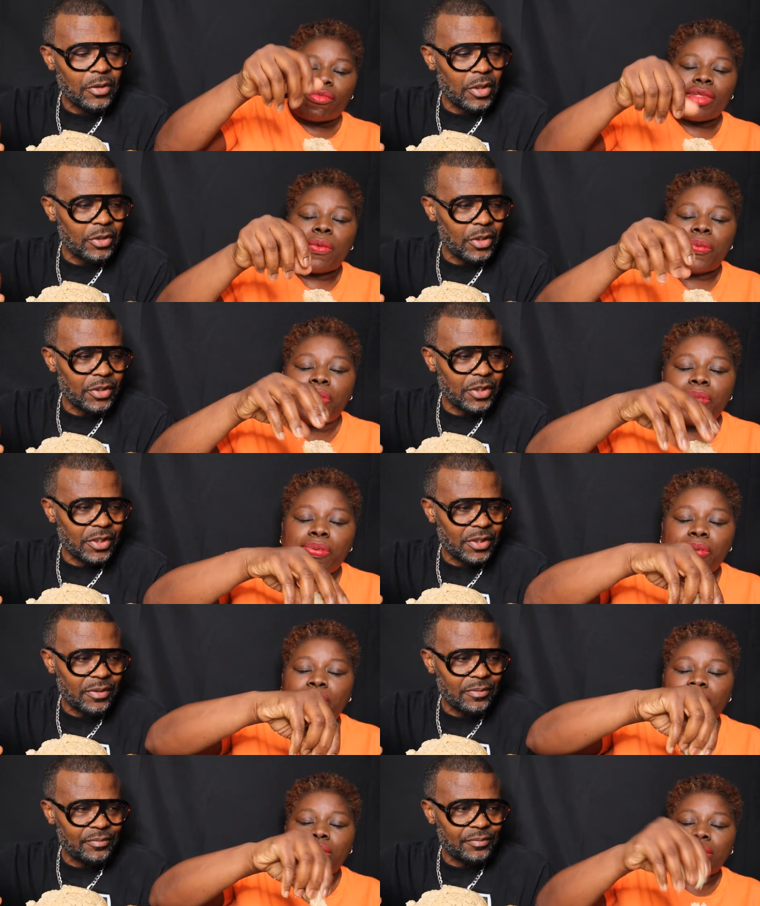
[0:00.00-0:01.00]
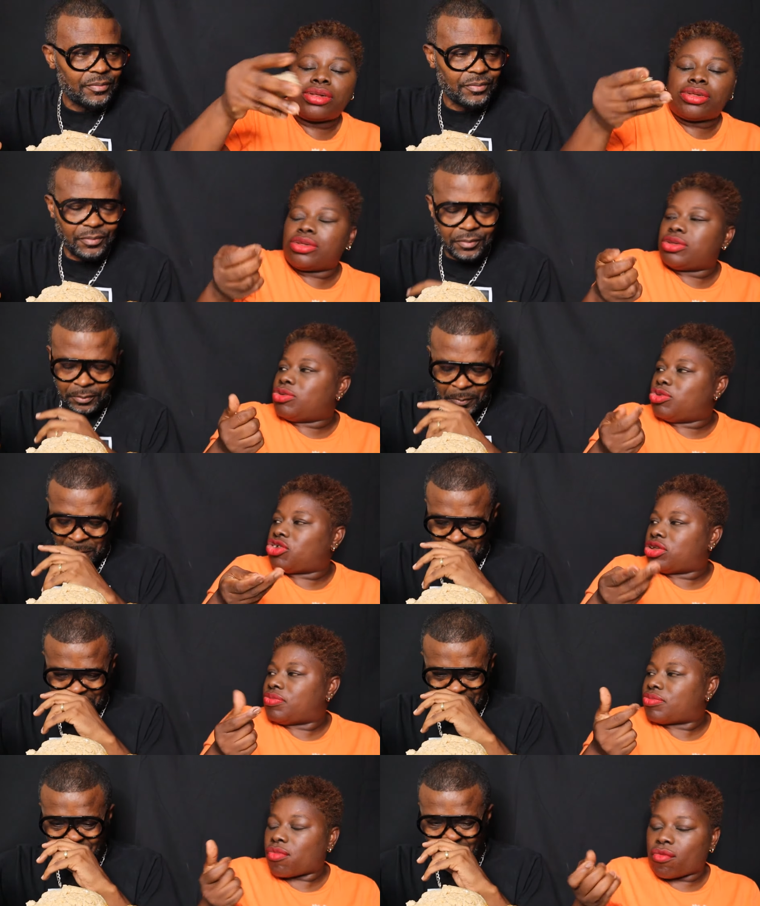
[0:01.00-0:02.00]
Speaker 1: you enjoying this?
Speaker 2: Who's
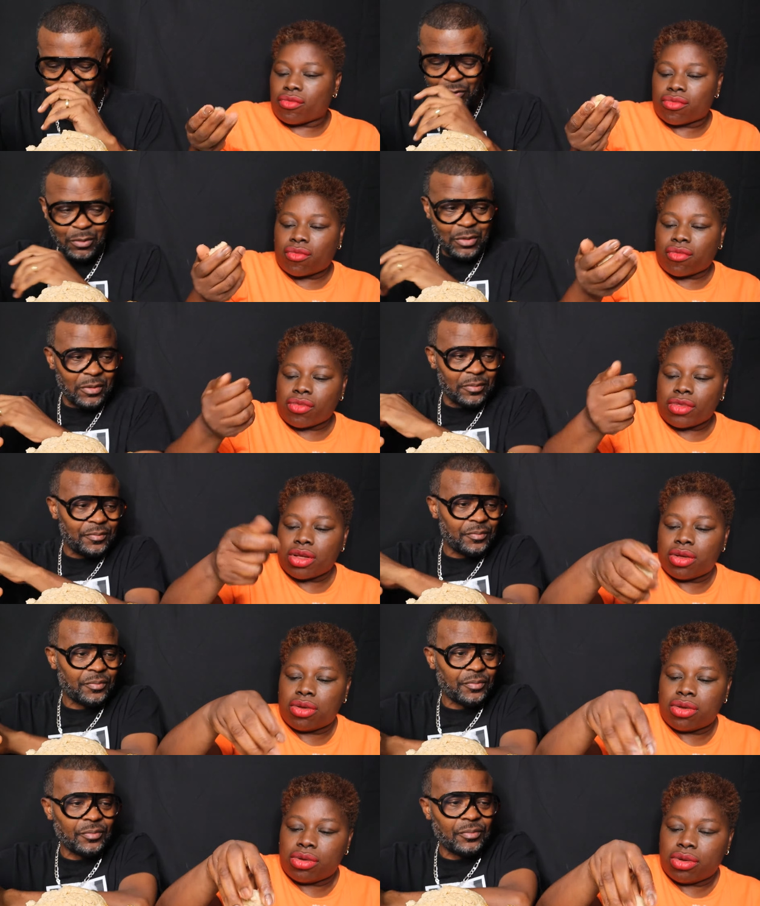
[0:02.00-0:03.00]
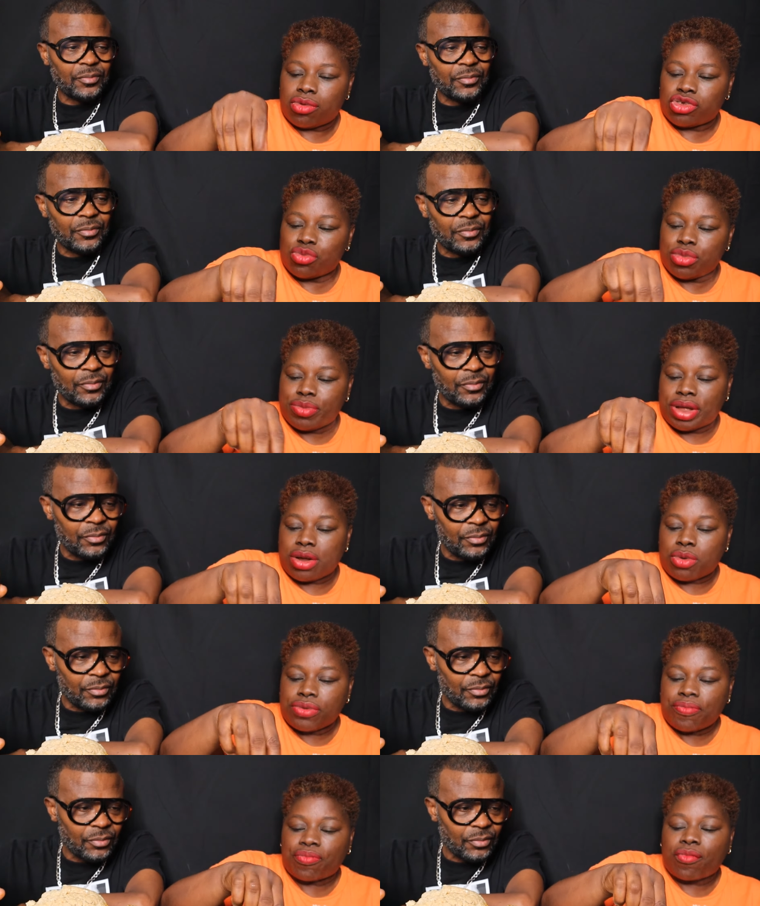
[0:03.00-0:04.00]
in?
Speaker 1: The food.
Speaker 2: What do you mean by that
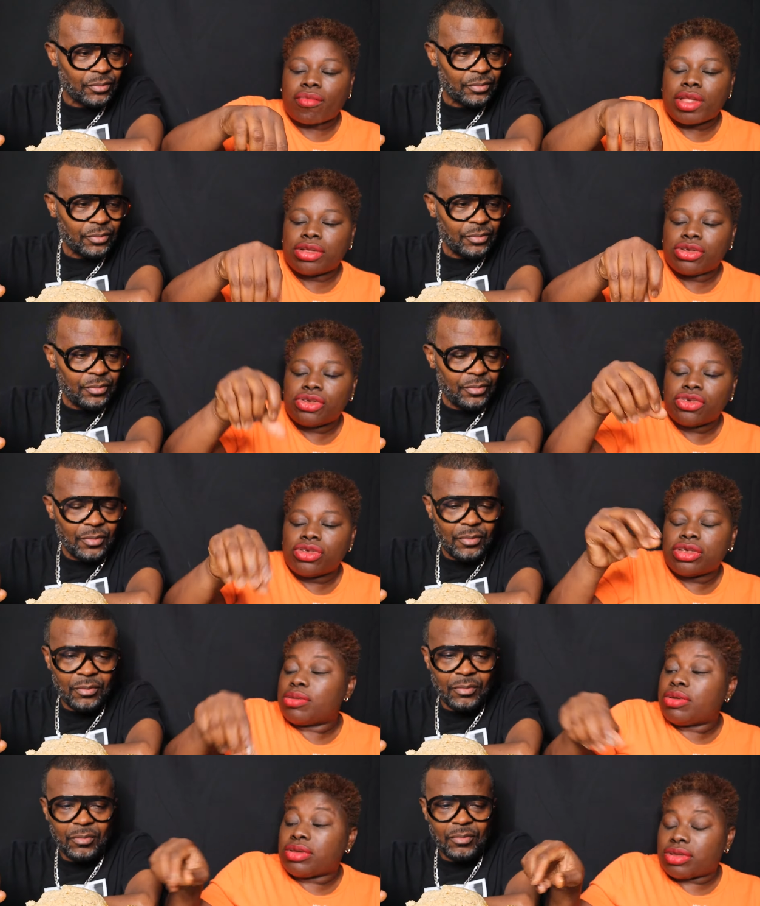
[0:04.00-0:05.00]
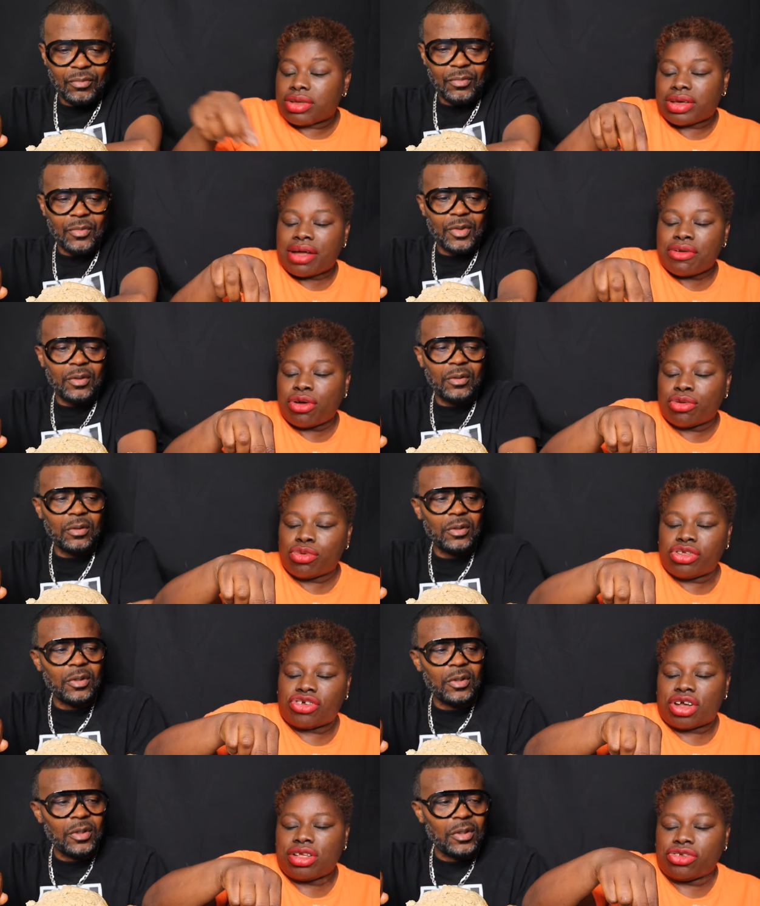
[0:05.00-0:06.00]
one? Carry on with
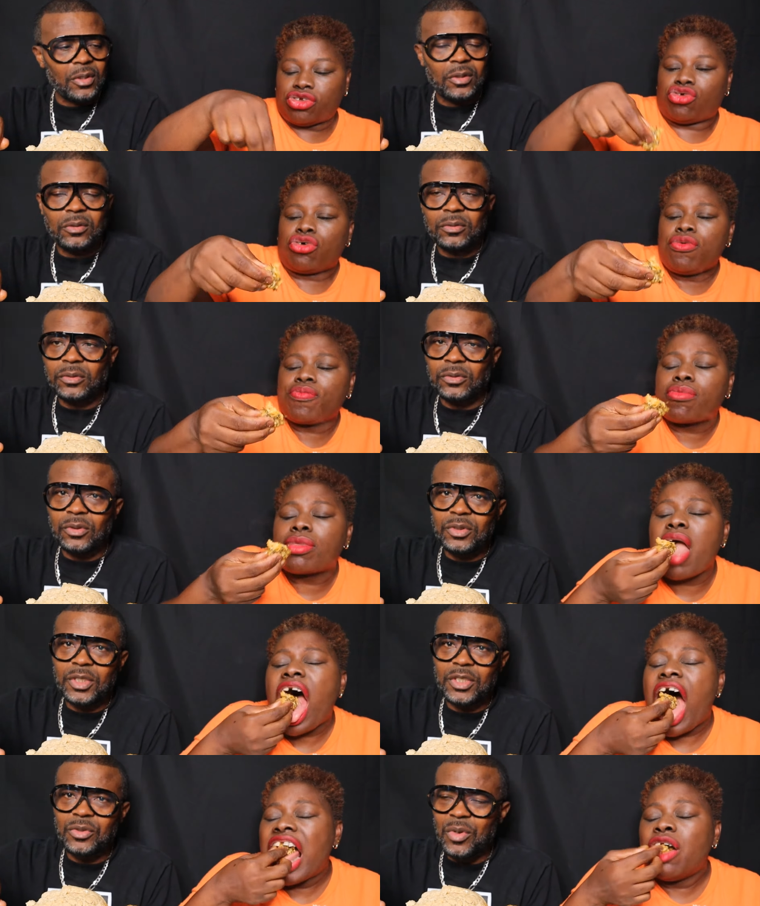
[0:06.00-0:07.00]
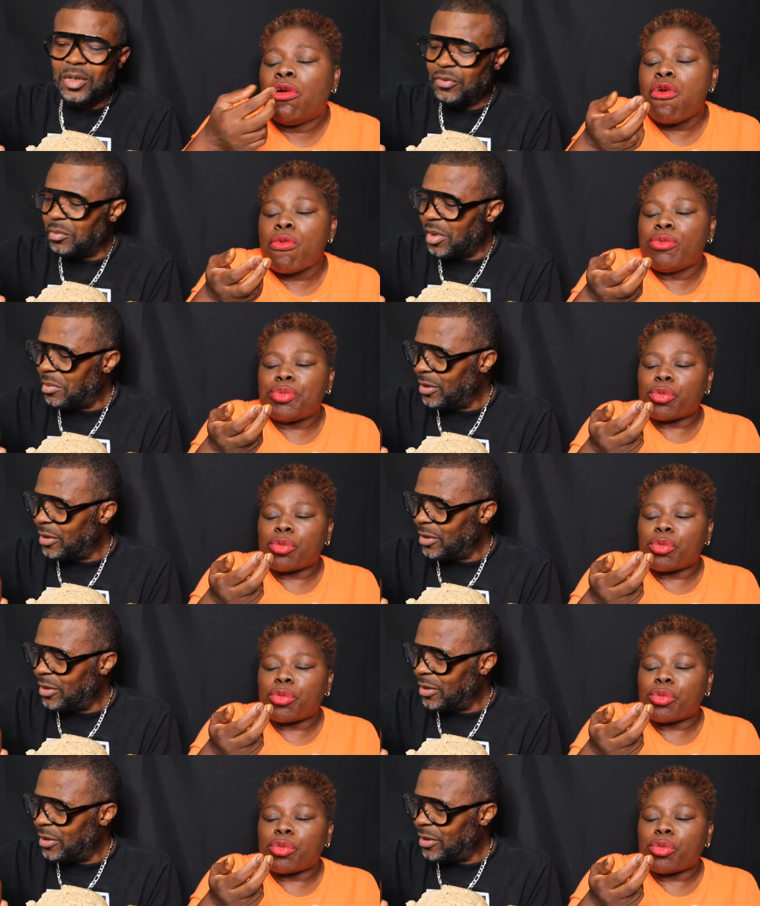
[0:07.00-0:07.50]
the challenge, Joe. Not taste well from my